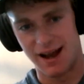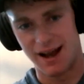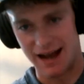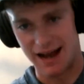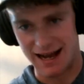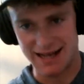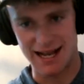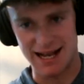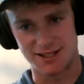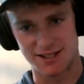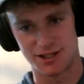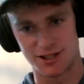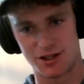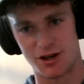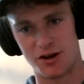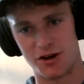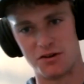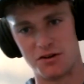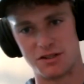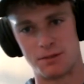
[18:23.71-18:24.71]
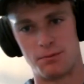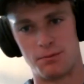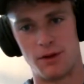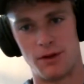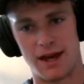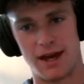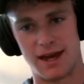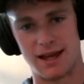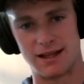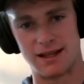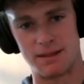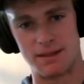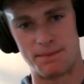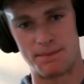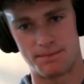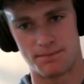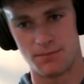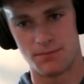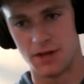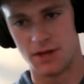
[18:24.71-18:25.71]
I got to go to play at
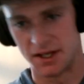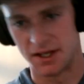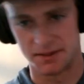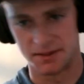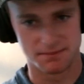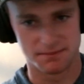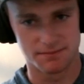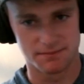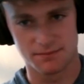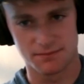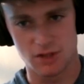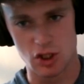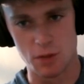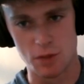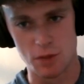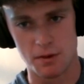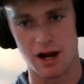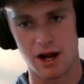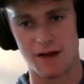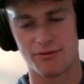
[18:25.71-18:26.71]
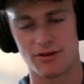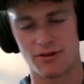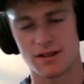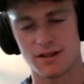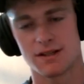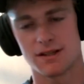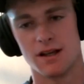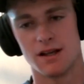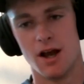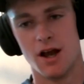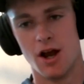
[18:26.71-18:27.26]
the super conference.